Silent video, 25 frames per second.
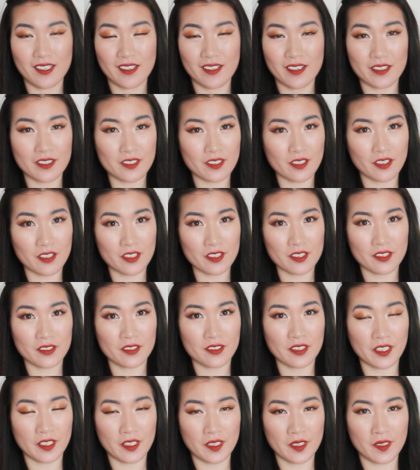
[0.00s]
is also
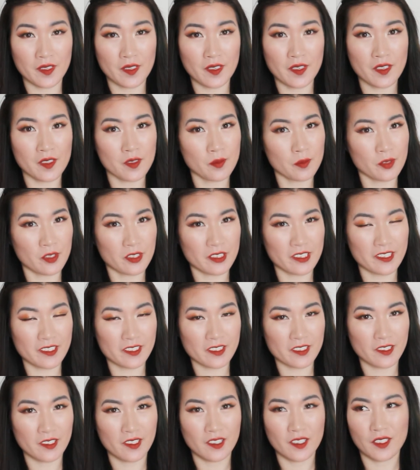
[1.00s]
a hair
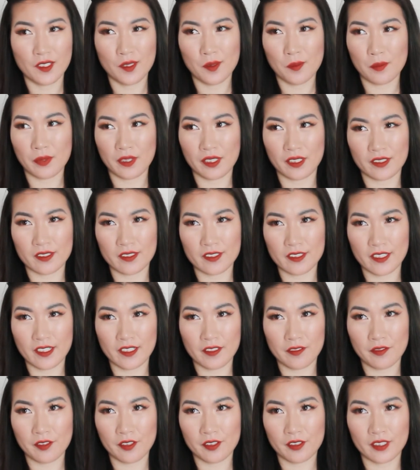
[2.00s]
product, but I
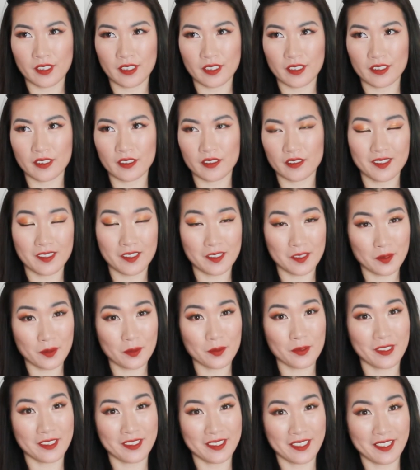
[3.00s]
feel like this
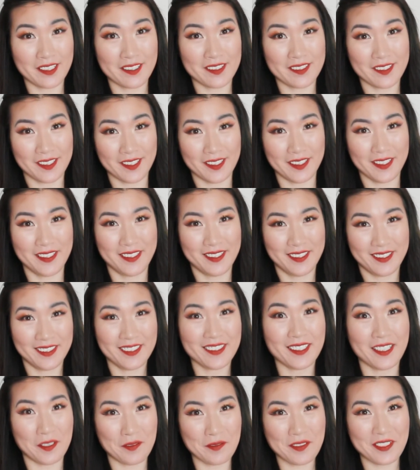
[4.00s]
one is a
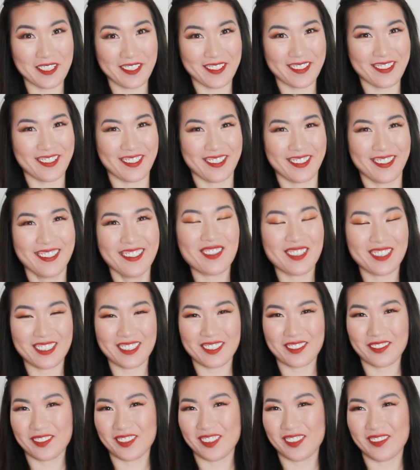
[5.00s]
life-changing
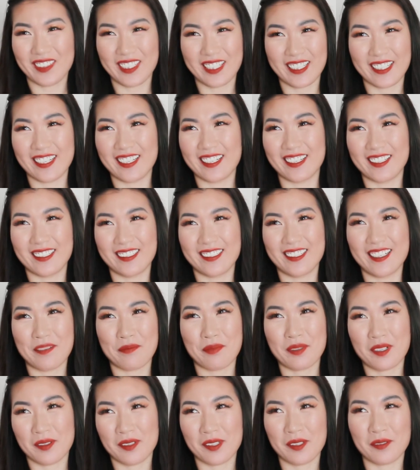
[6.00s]
product for me and I
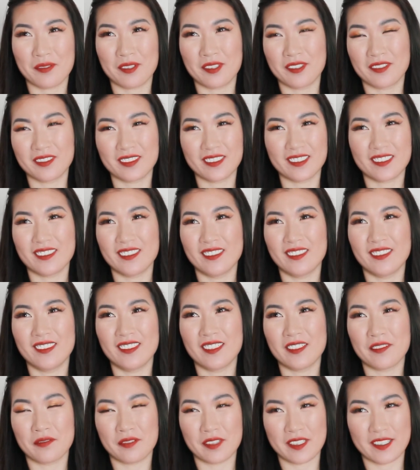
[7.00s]
probably won't
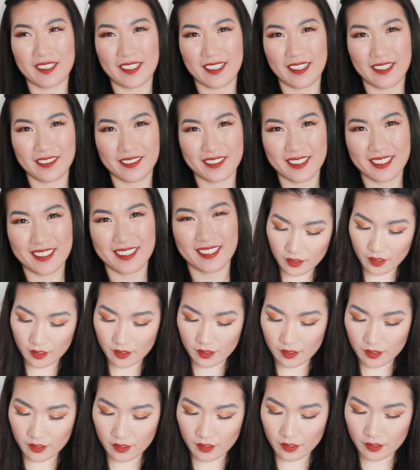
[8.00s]
live without.
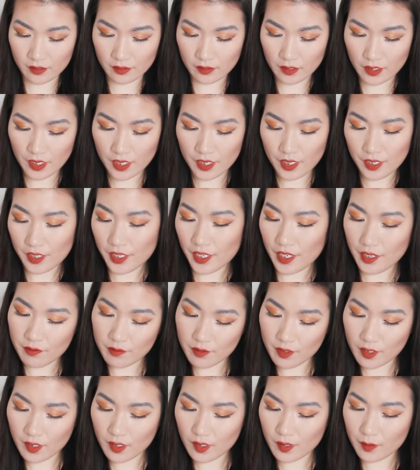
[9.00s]
It's the
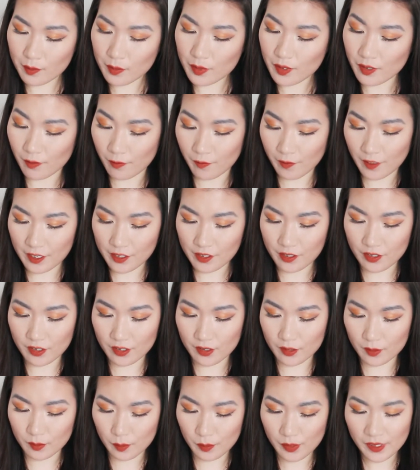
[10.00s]
Kenra
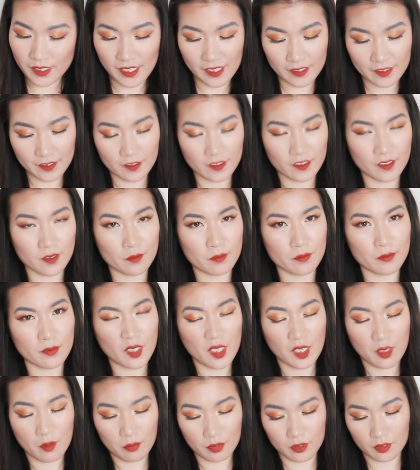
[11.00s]
Professional Platinum
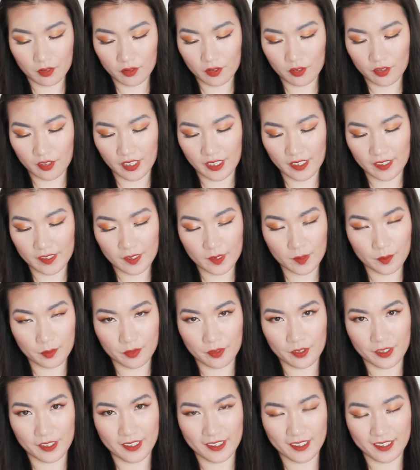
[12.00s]
Blow Dry
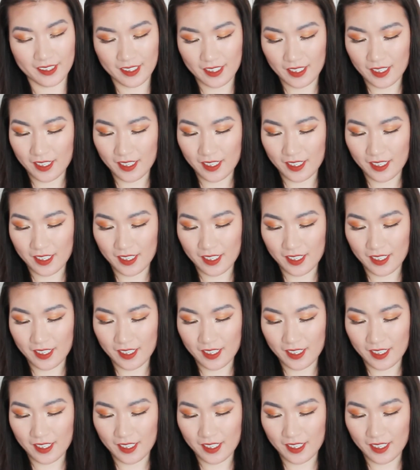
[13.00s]
Spray.